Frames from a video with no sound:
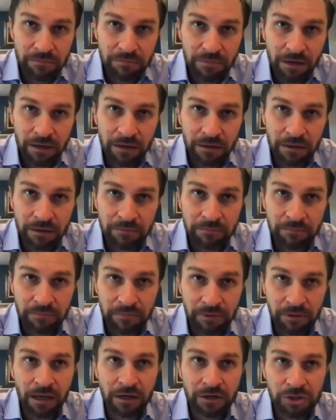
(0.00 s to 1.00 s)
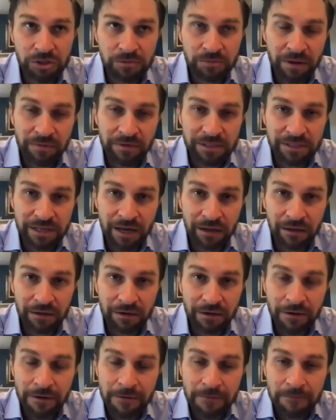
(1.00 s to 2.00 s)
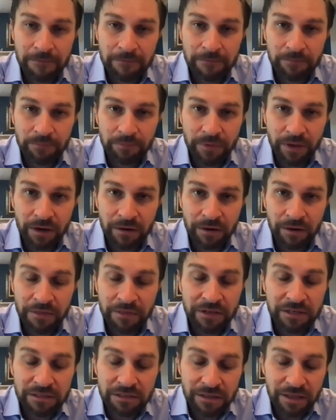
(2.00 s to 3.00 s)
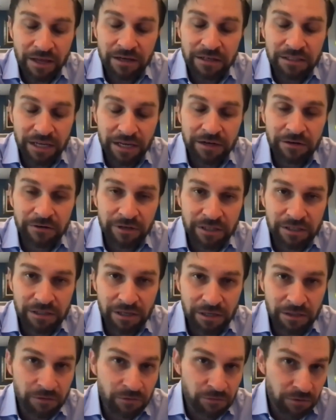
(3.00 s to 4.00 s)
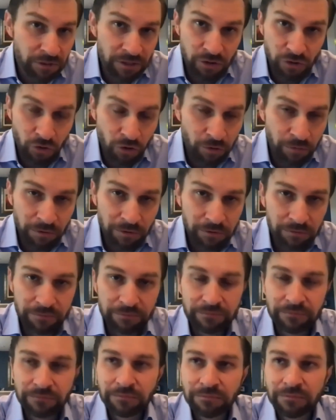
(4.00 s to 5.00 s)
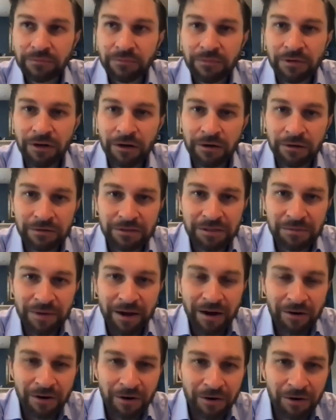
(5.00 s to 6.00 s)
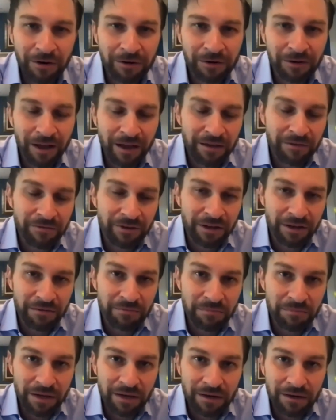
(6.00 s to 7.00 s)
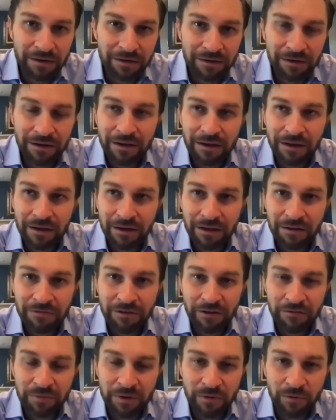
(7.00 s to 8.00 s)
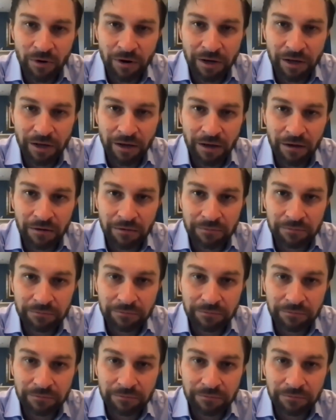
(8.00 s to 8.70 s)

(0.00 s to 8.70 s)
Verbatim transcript: um, lunch, maybe salad. Uh, and then, then dinner is, is, is normal. You know, some alcohol, I even eat meat if I've been working out.